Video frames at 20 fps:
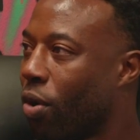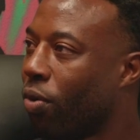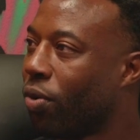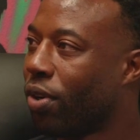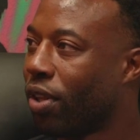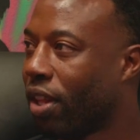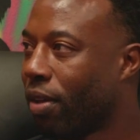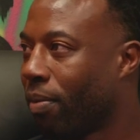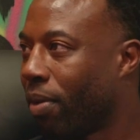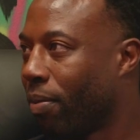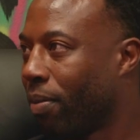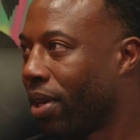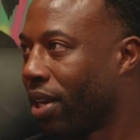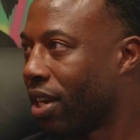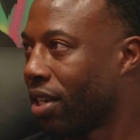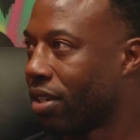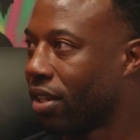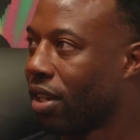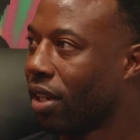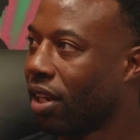older than me
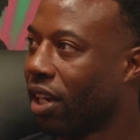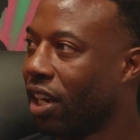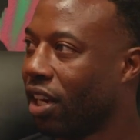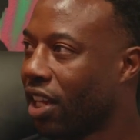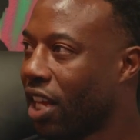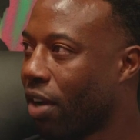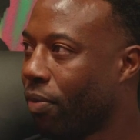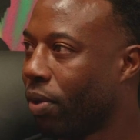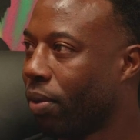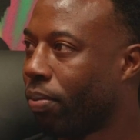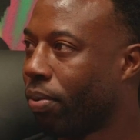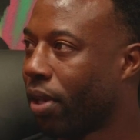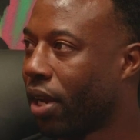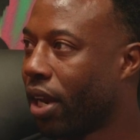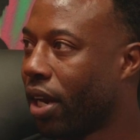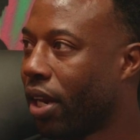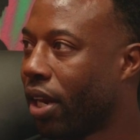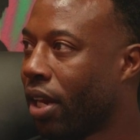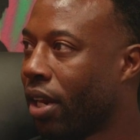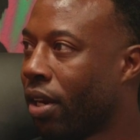because of the league that we
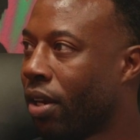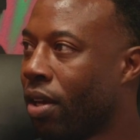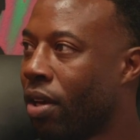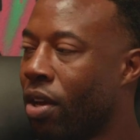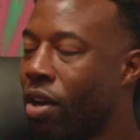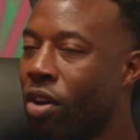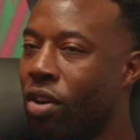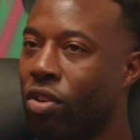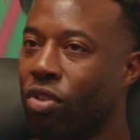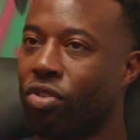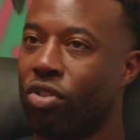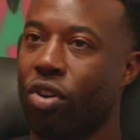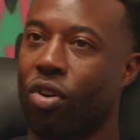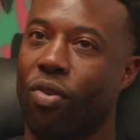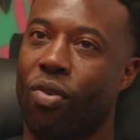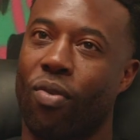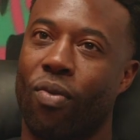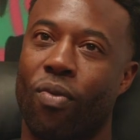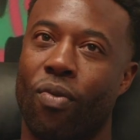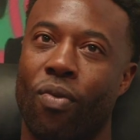played in.
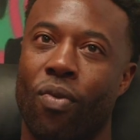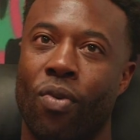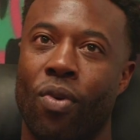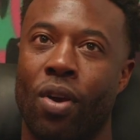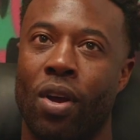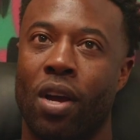So